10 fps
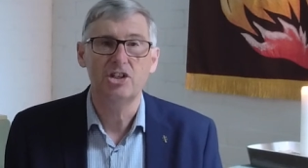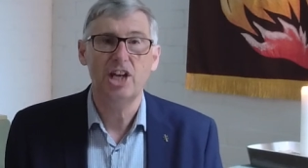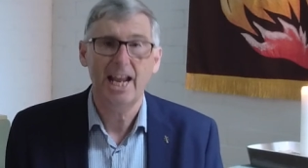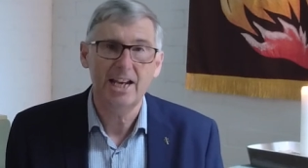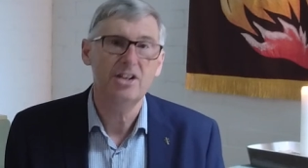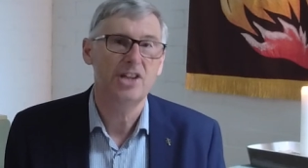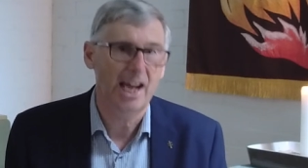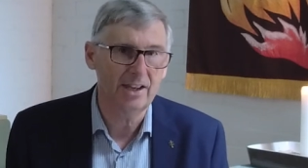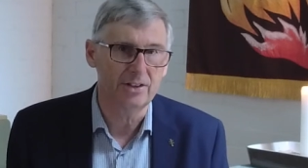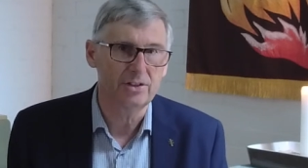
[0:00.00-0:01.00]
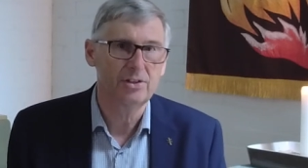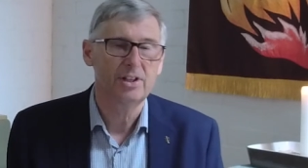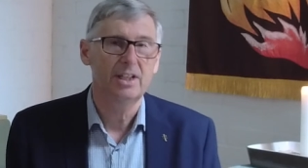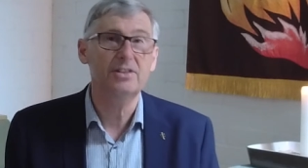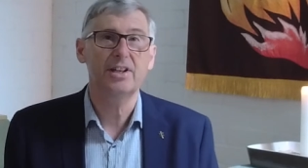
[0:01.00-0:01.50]
10
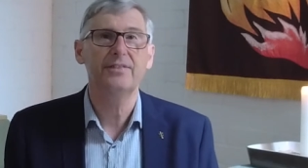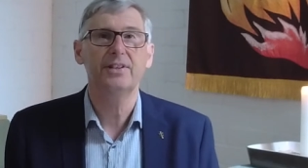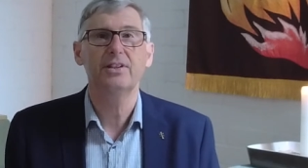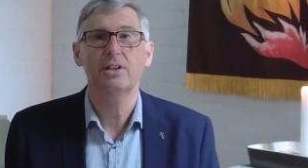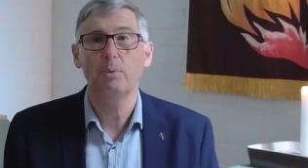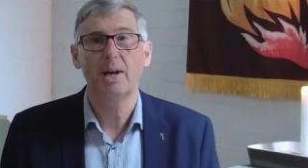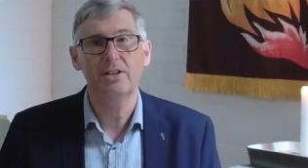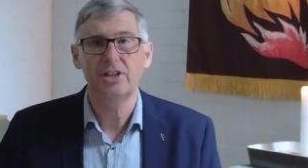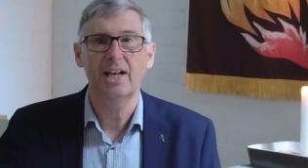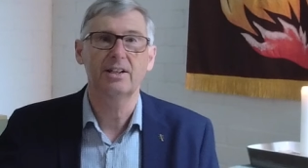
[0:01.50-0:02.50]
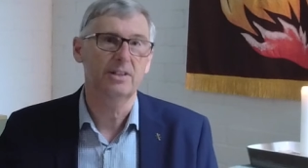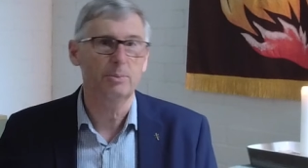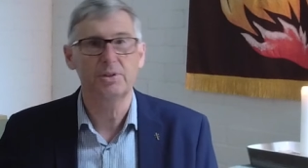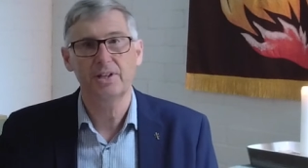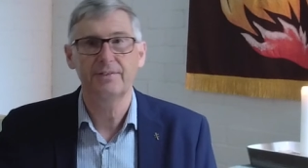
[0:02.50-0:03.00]
talents is given the one talent that
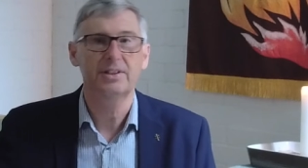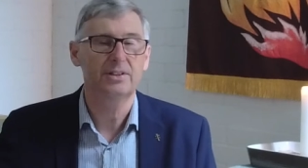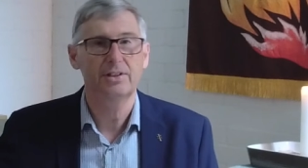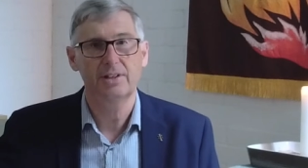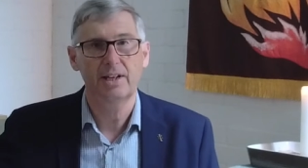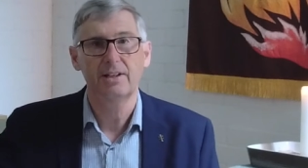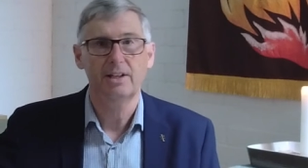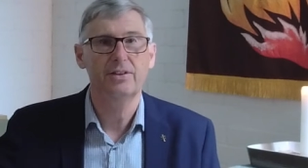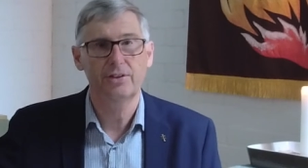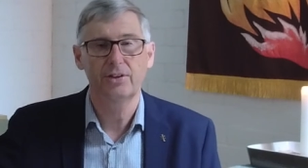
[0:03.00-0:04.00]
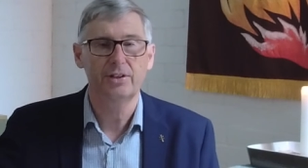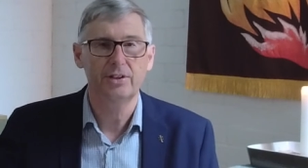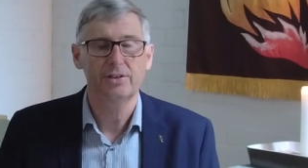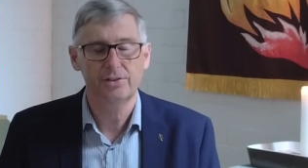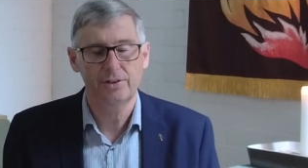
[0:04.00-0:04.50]
was given to the
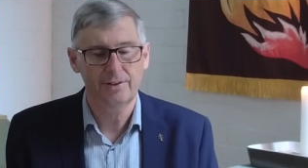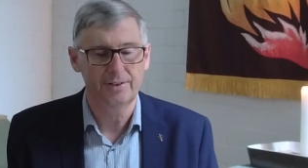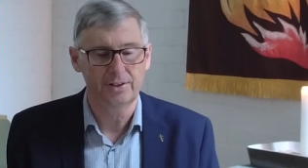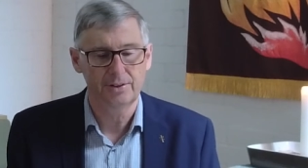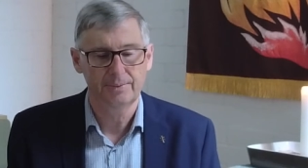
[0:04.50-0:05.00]
third servant.